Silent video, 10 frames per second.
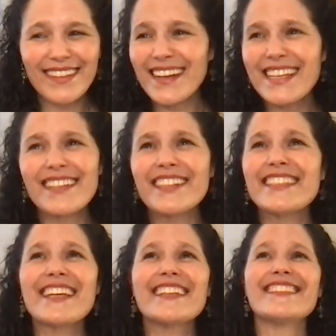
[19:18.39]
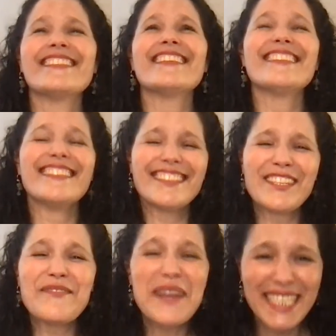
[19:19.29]
I cannot say it
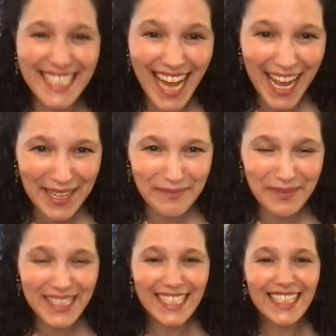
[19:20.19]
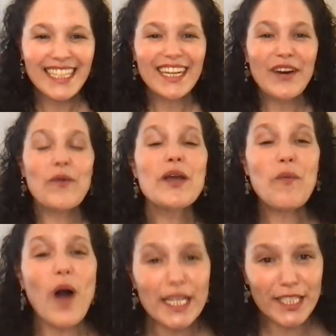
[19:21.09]
too many times. We
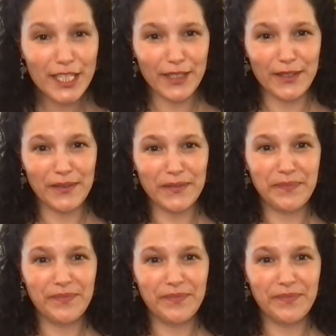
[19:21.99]
want to.